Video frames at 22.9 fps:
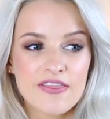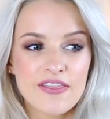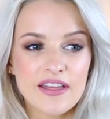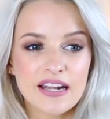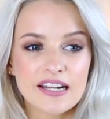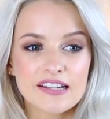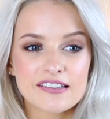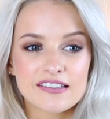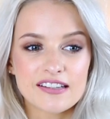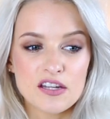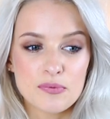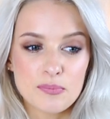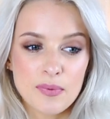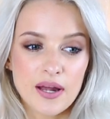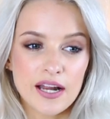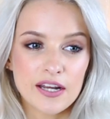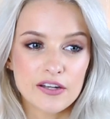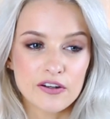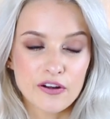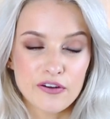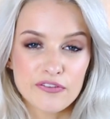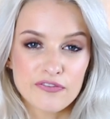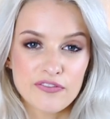things that you
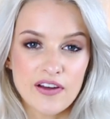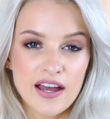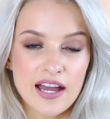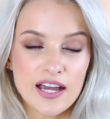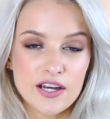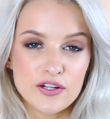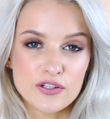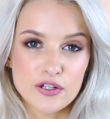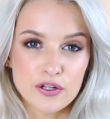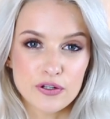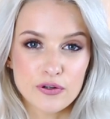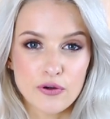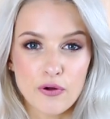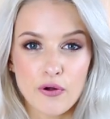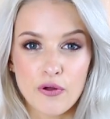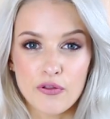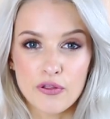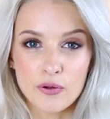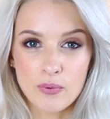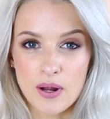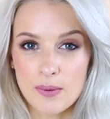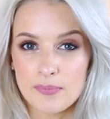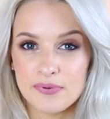might not find on
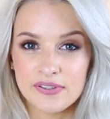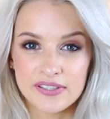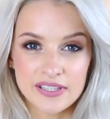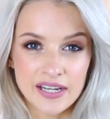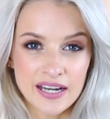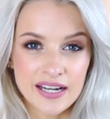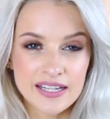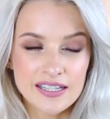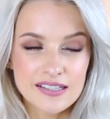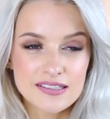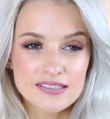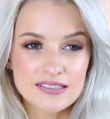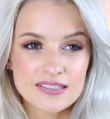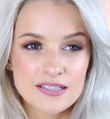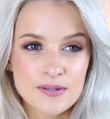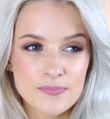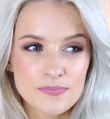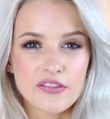other websites,